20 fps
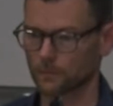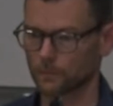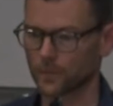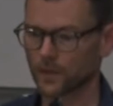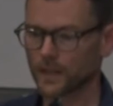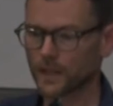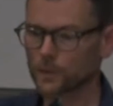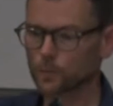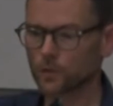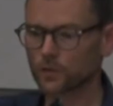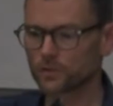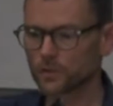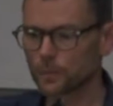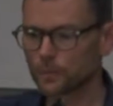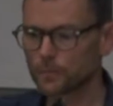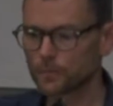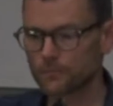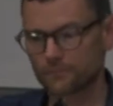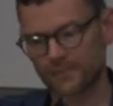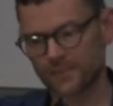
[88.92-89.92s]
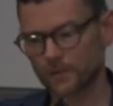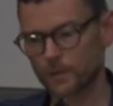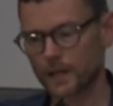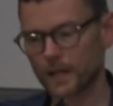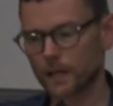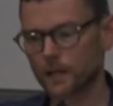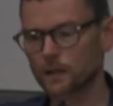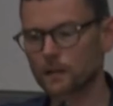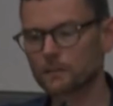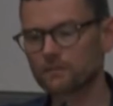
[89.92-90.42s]
But it was a
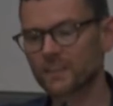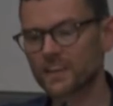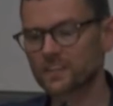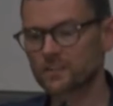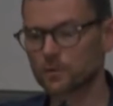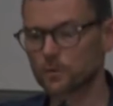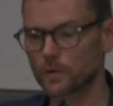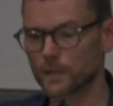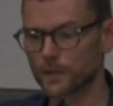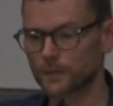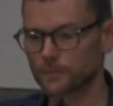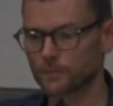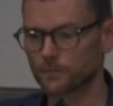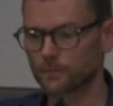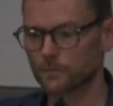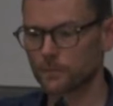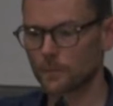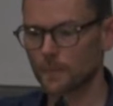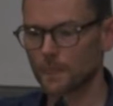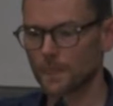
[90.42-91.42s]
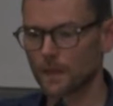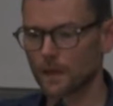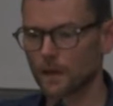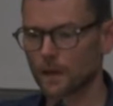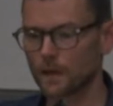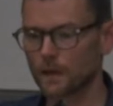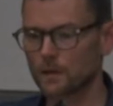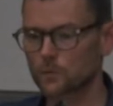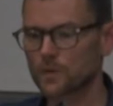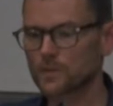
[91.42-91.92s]
Pyrrhic victory.
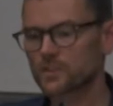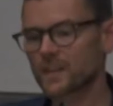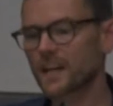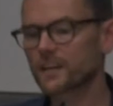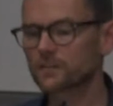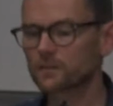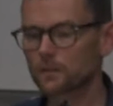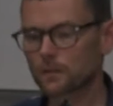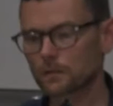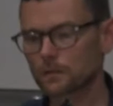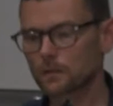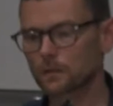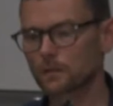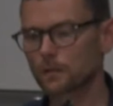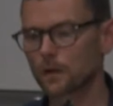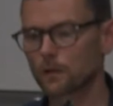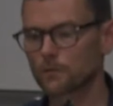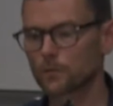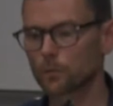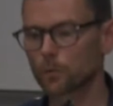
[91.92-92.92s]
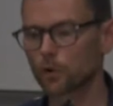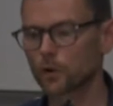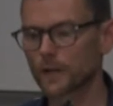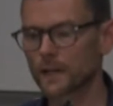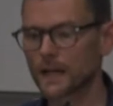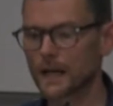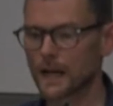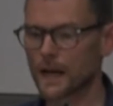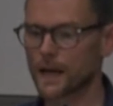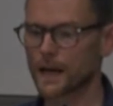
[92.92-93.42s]
Rejection of the
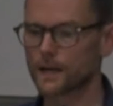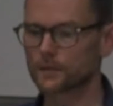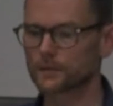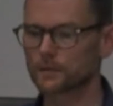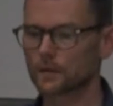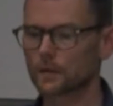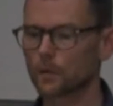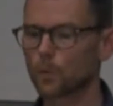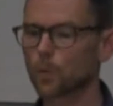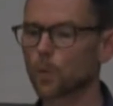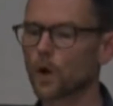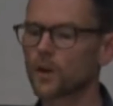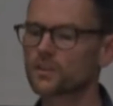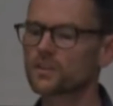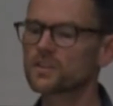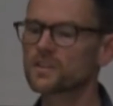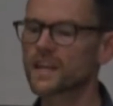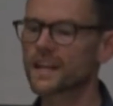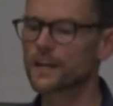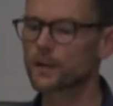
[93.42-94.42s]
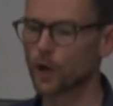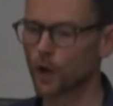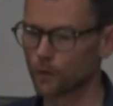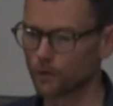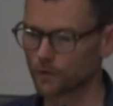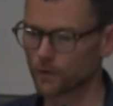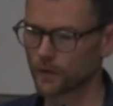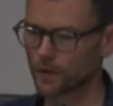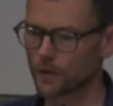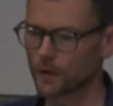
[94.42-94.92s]
working class wasn't
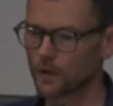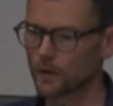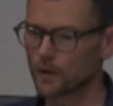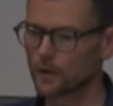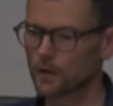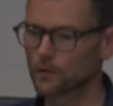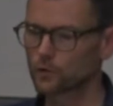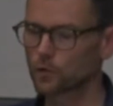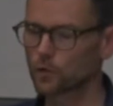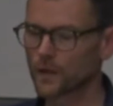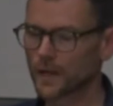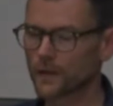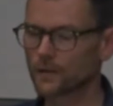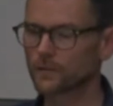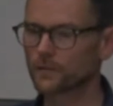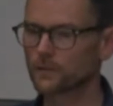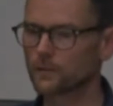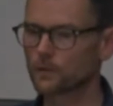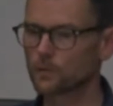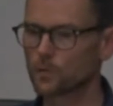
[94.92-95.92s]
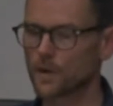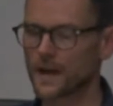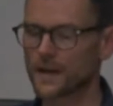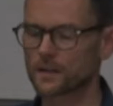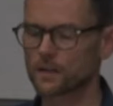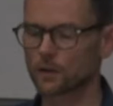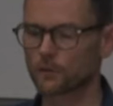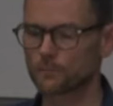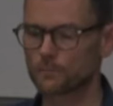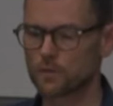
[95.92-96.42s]
enough to lift the rate
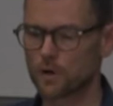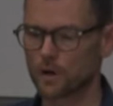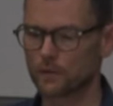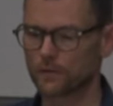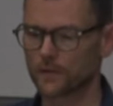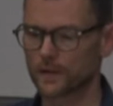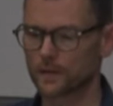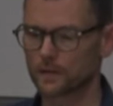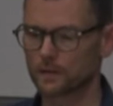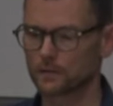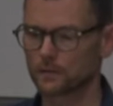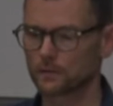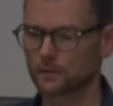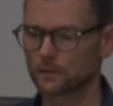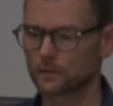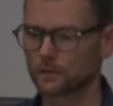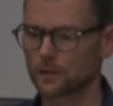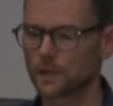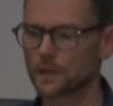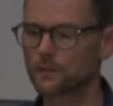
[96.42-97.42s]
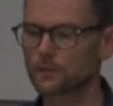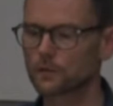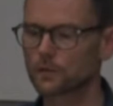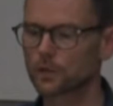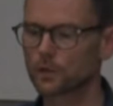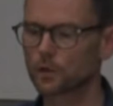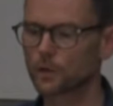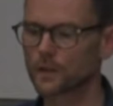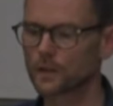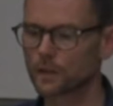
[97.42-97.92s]
of profit, even
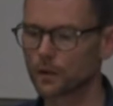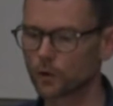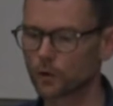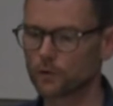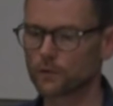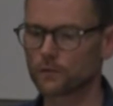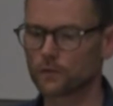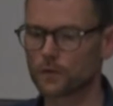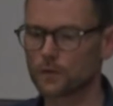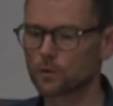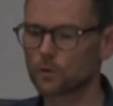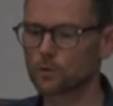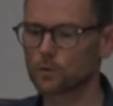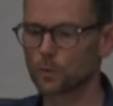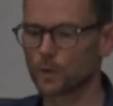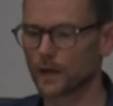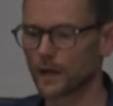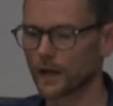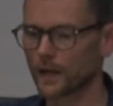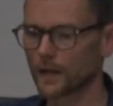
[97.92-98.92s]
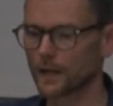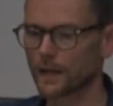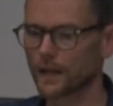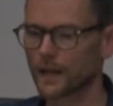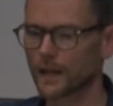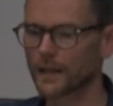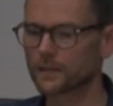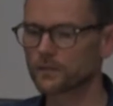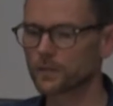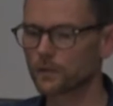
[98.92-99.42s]
though it looked for a good while
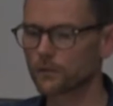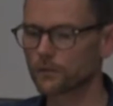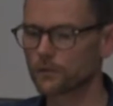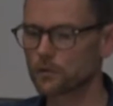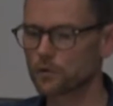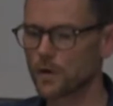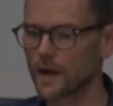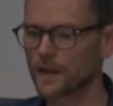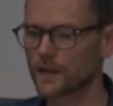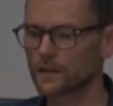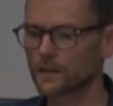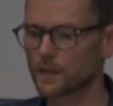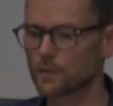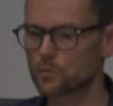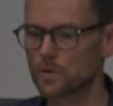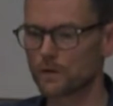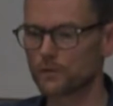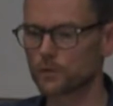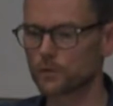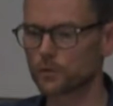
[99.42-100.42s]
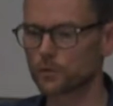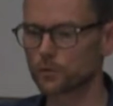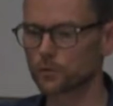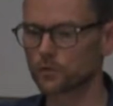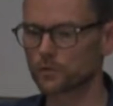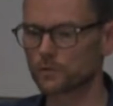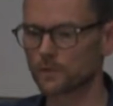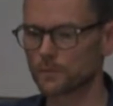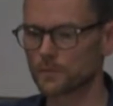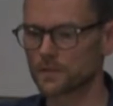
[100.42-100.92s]
as if credit and
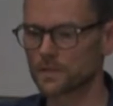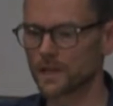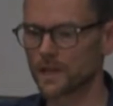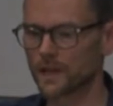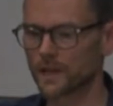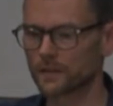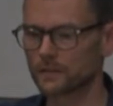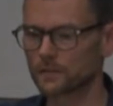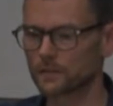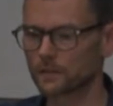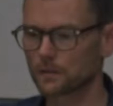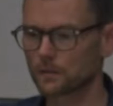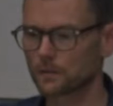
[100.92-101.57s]
revenues from shares